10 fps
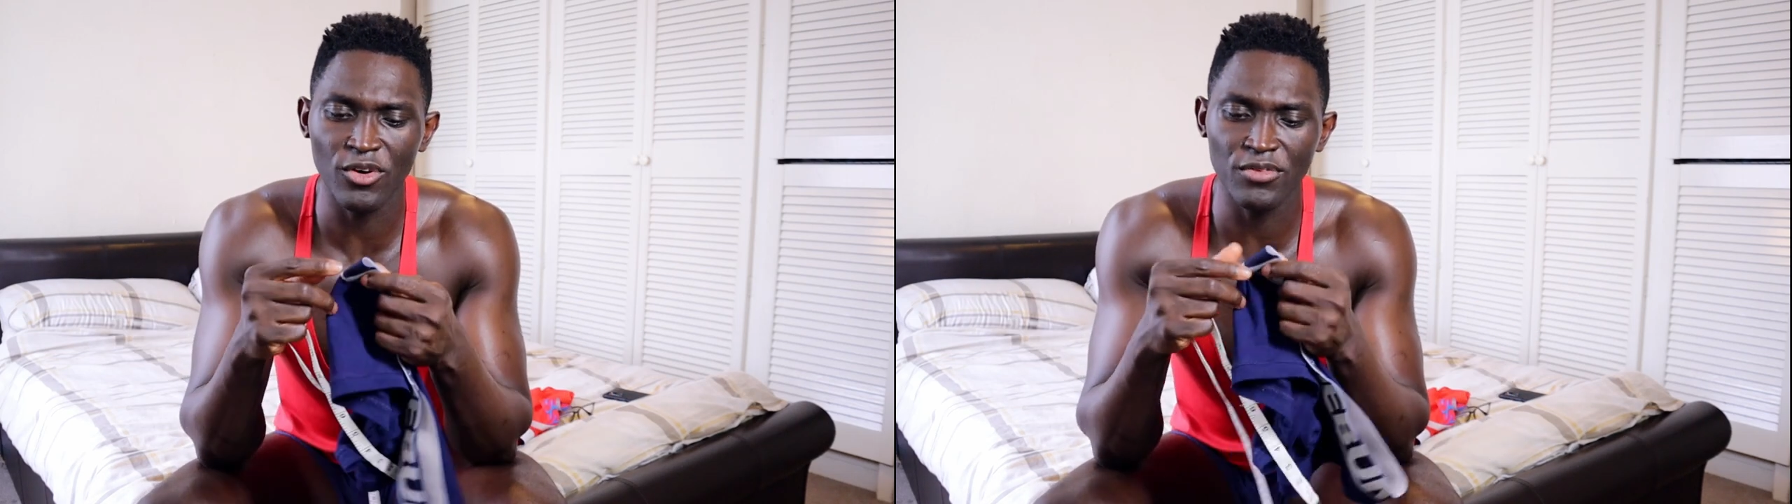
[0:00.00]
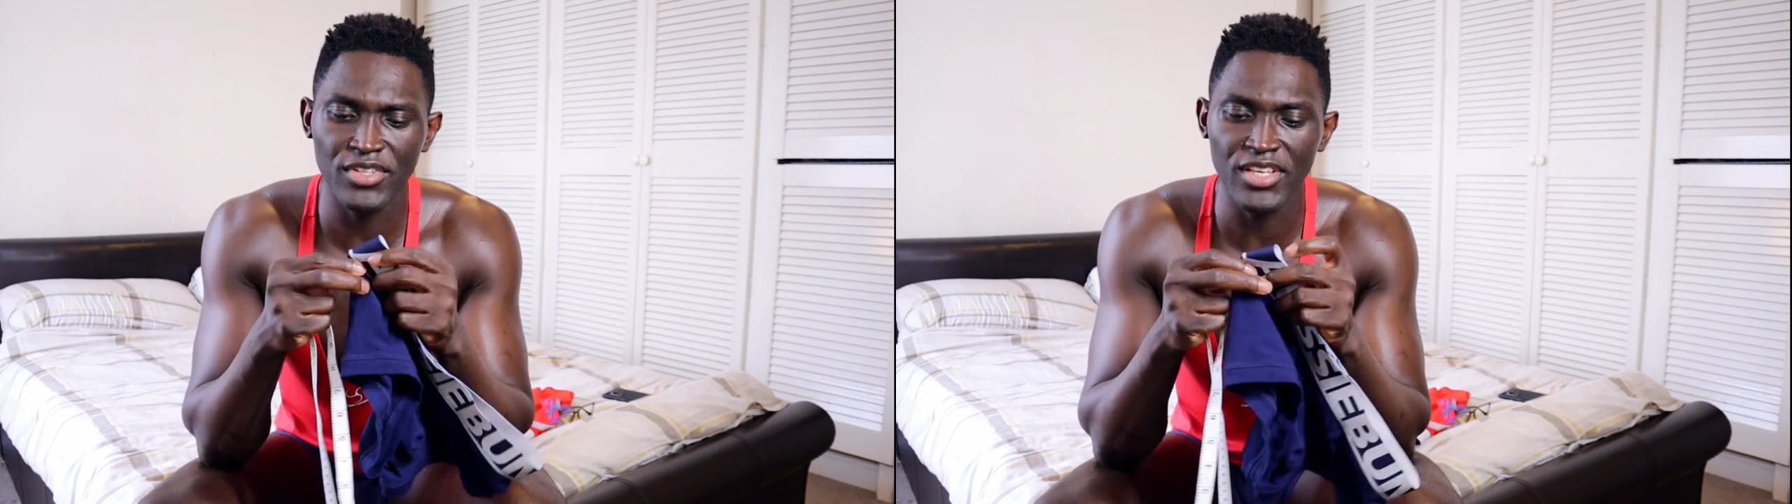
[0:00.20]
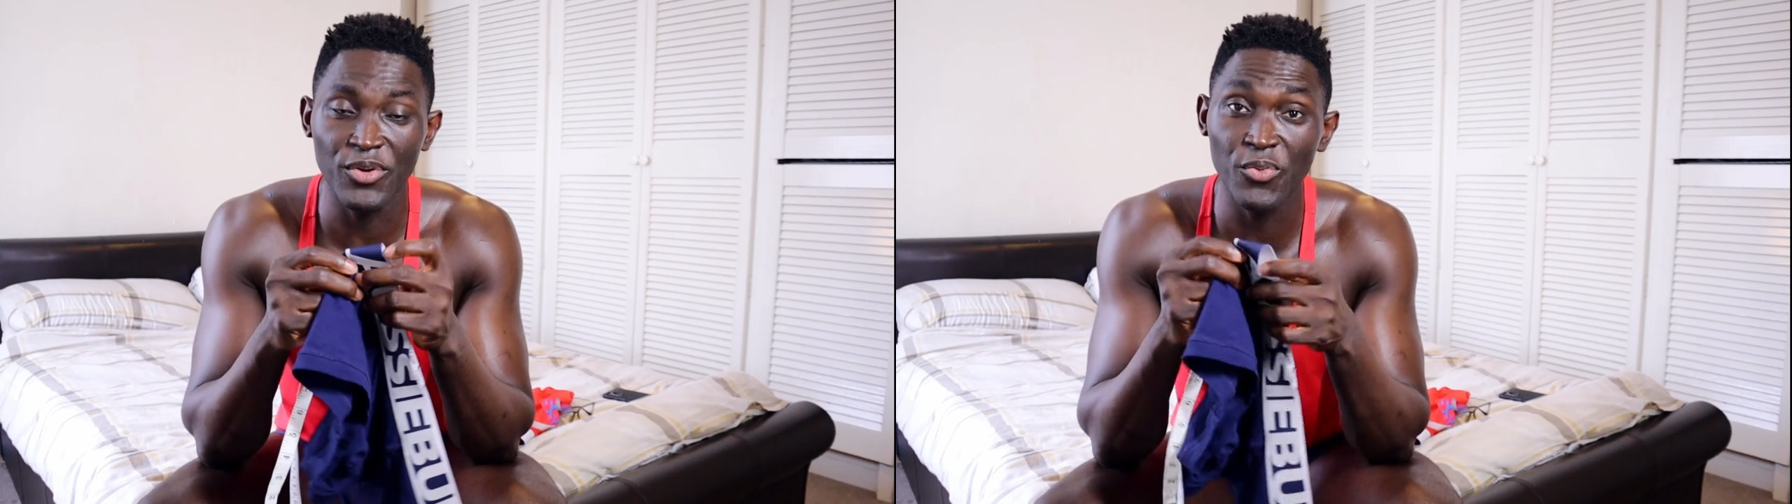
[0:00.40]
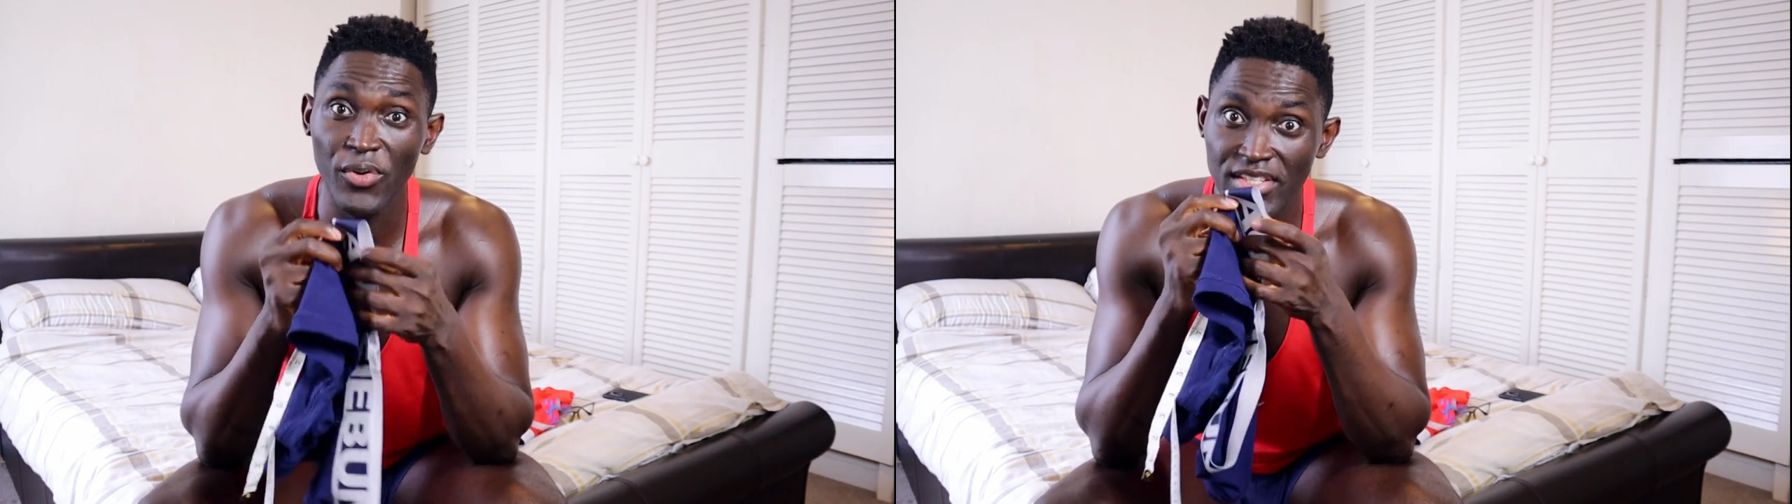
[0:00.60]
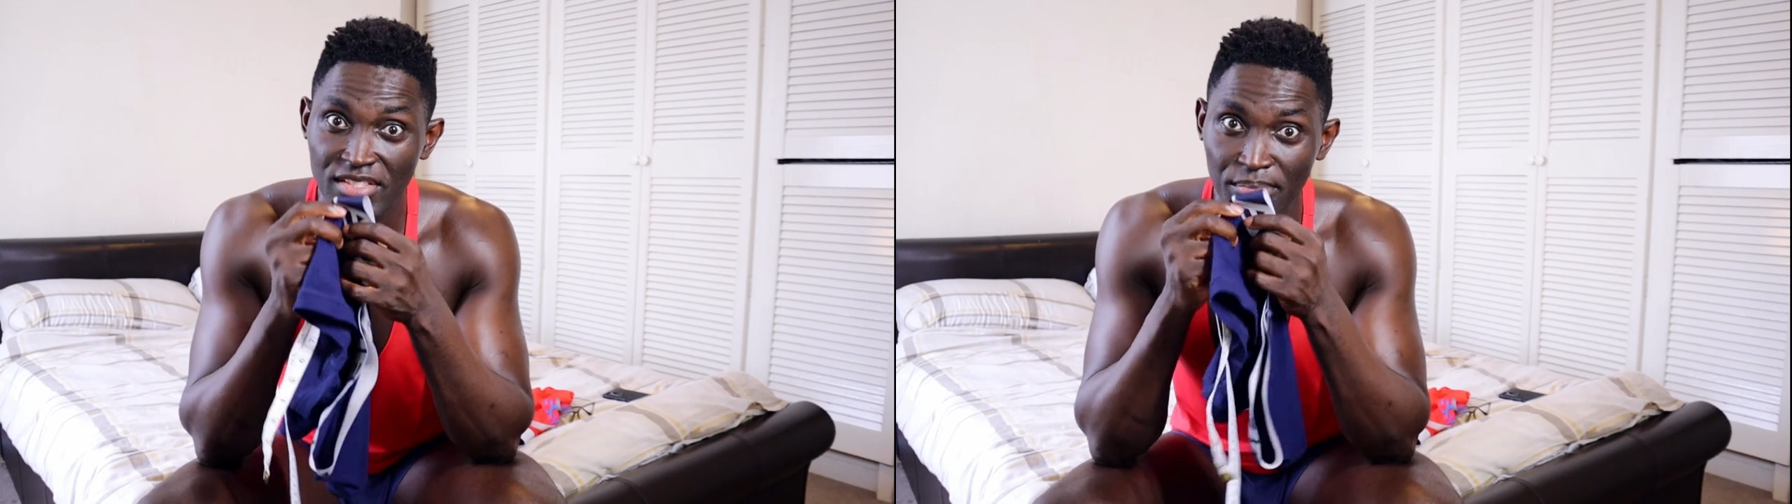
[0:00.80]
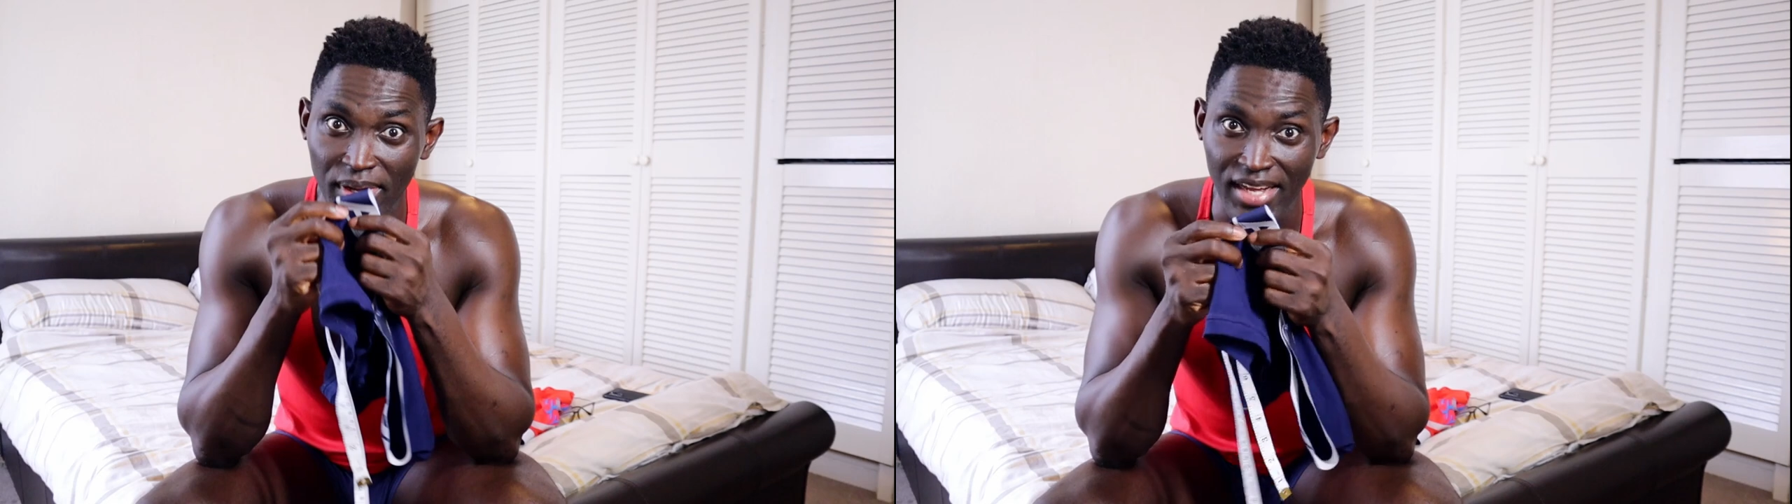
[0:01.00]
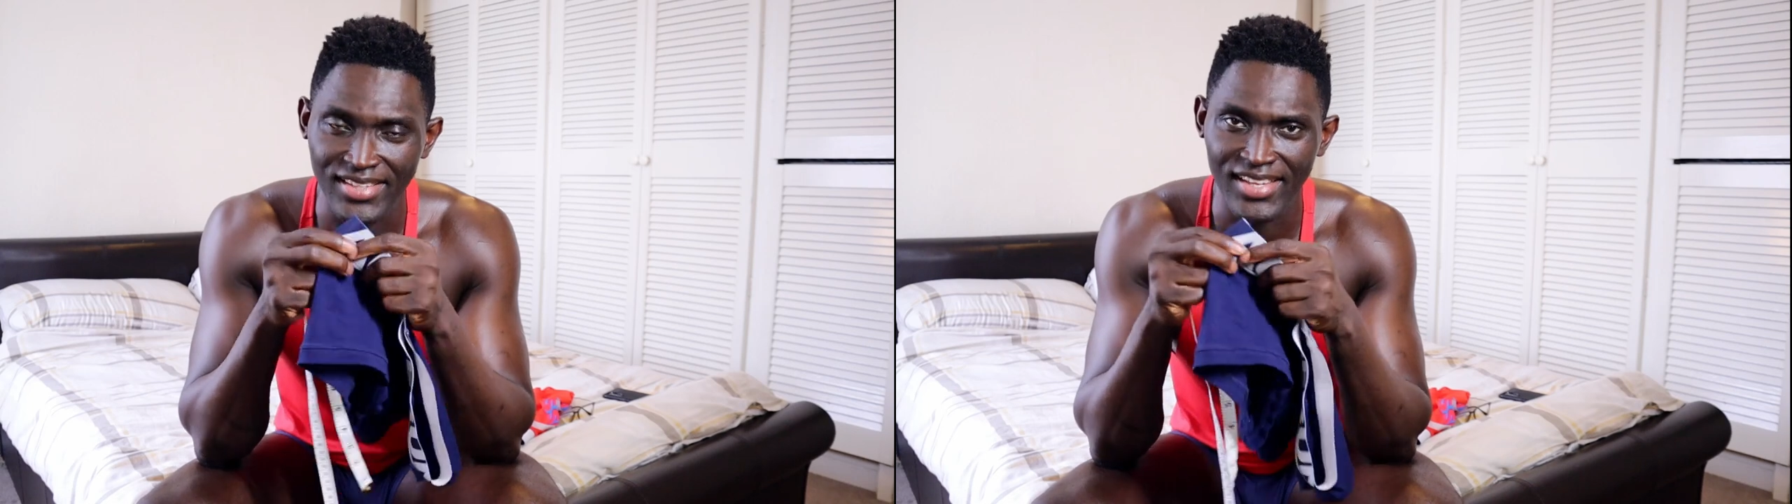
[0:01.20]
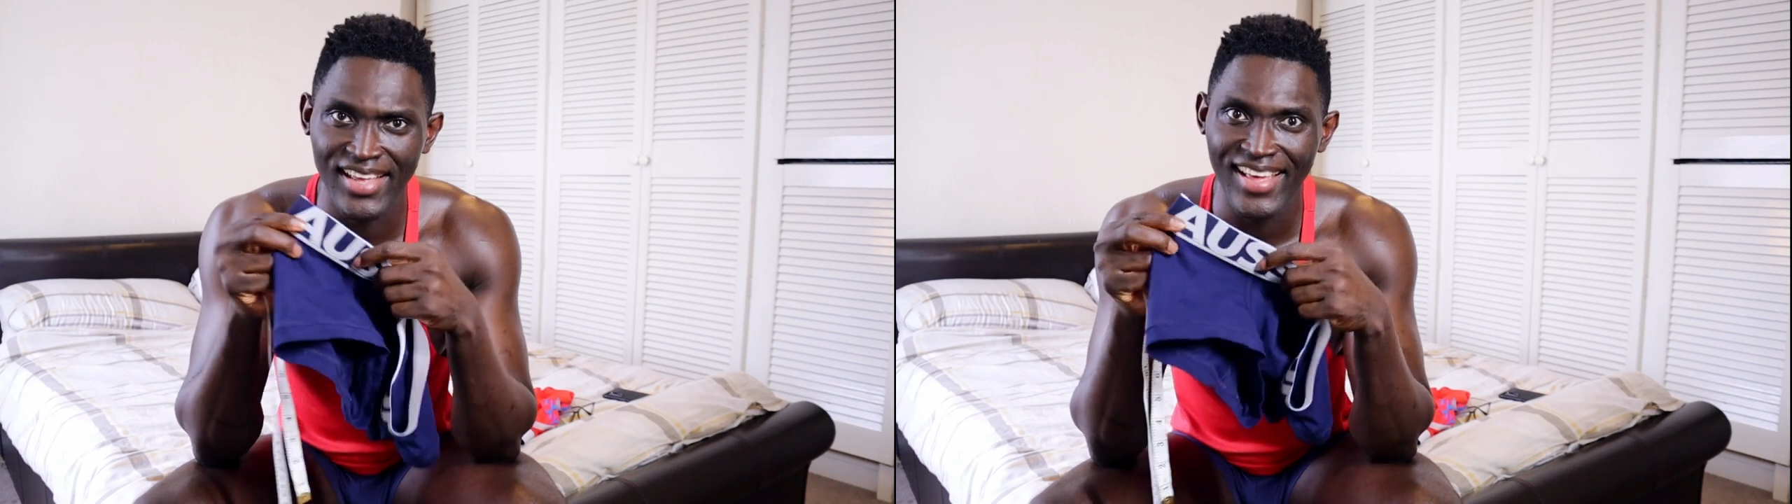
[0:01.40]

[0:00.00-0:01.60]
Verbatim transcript: of the waistband.